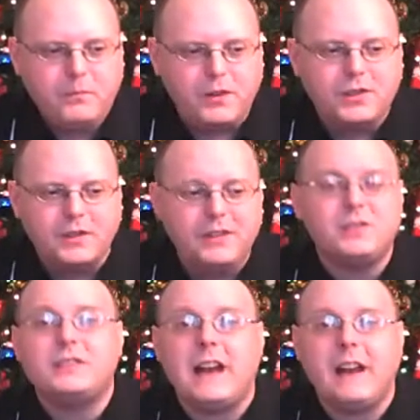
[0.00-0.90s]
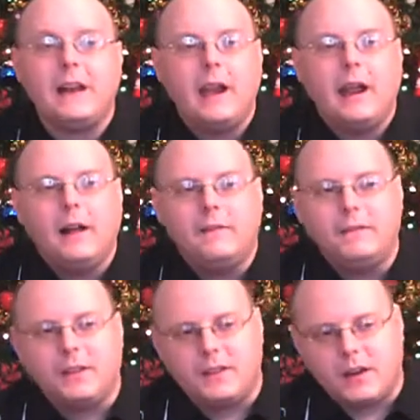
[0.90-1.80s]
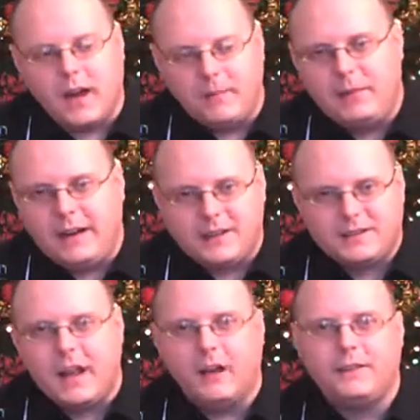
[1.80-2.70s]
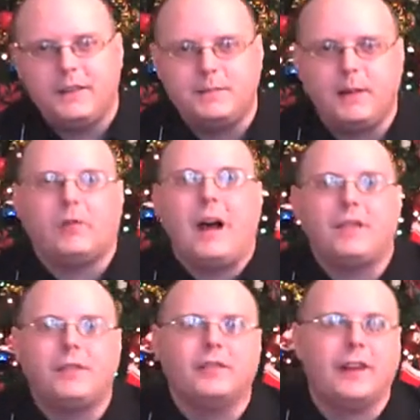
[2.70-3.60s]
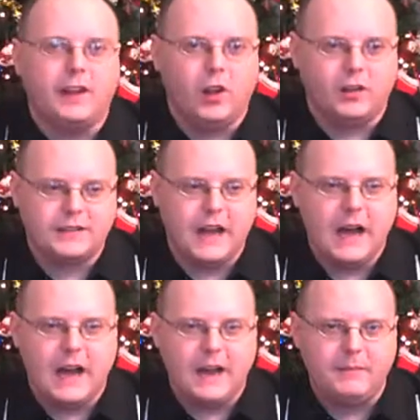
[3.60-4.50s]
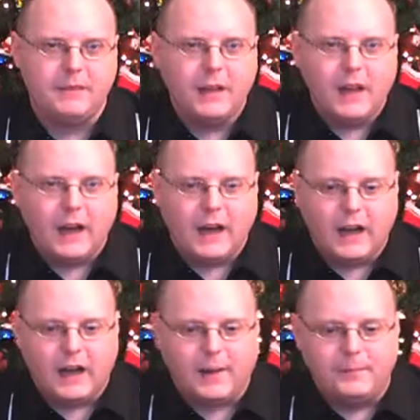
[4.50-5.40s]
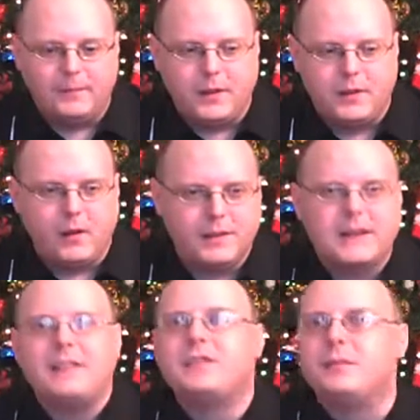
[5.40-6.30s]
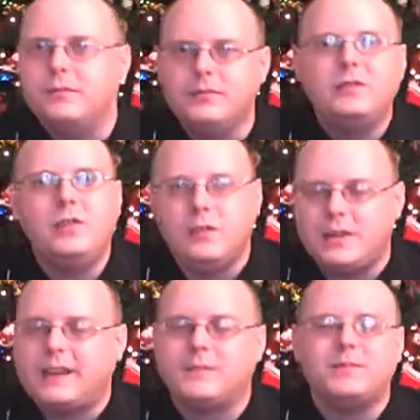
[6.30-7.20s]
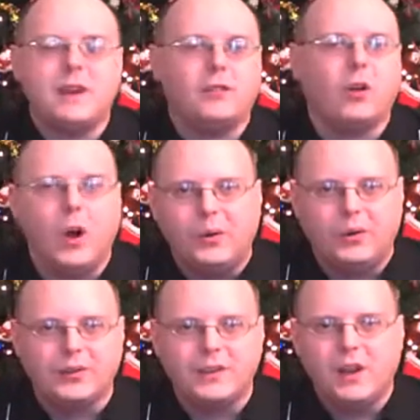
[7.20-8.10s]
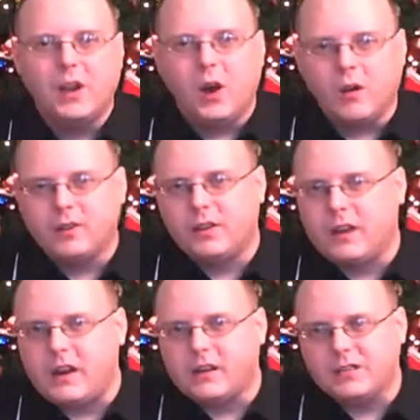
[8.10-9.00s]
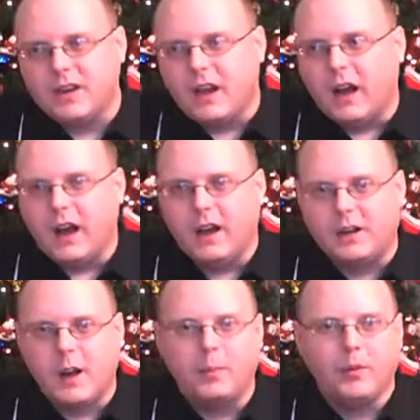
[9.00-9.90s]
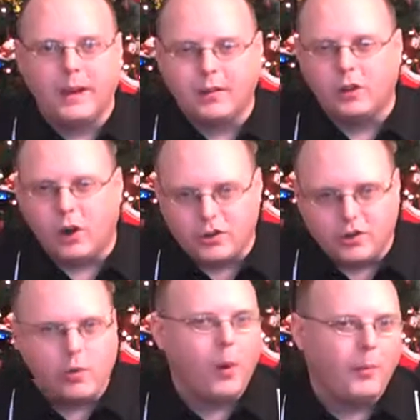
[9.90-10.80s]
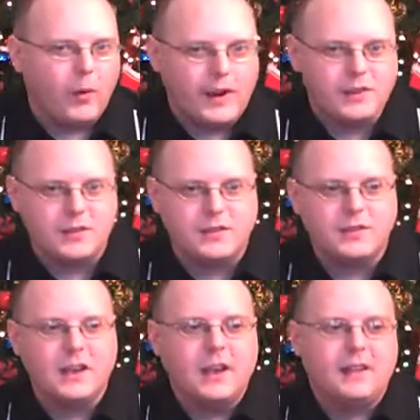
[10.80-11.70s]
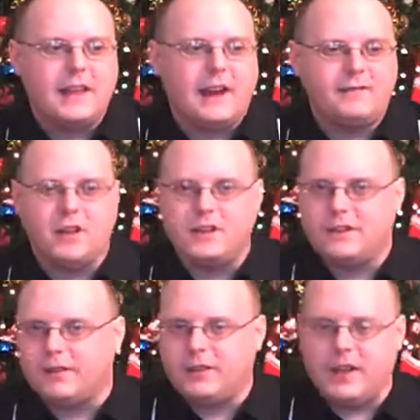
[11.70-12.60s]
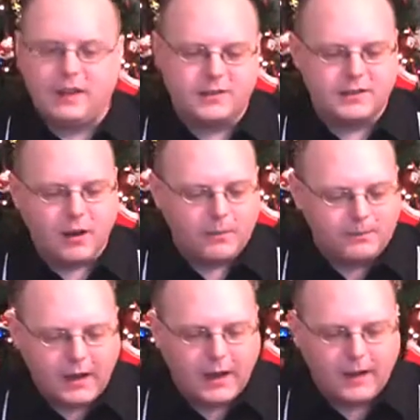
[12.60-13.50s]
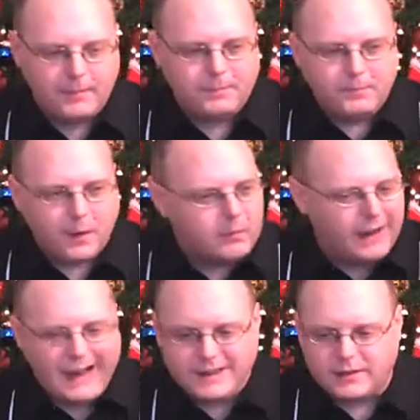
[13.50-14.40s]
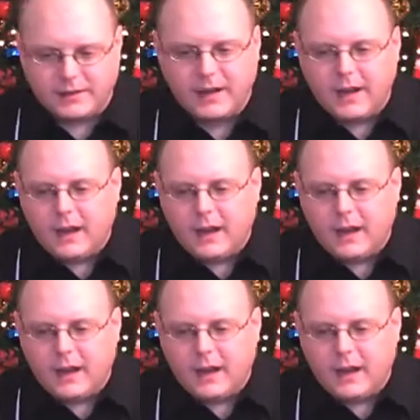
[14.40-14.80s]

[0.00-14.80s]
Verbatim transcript: so, needless to say, the, the company itself has been around for a very long time, um, though it's had some new, had some several owners over the years, uh, a couple like larger corporations that have done different things. So, um, but excellent.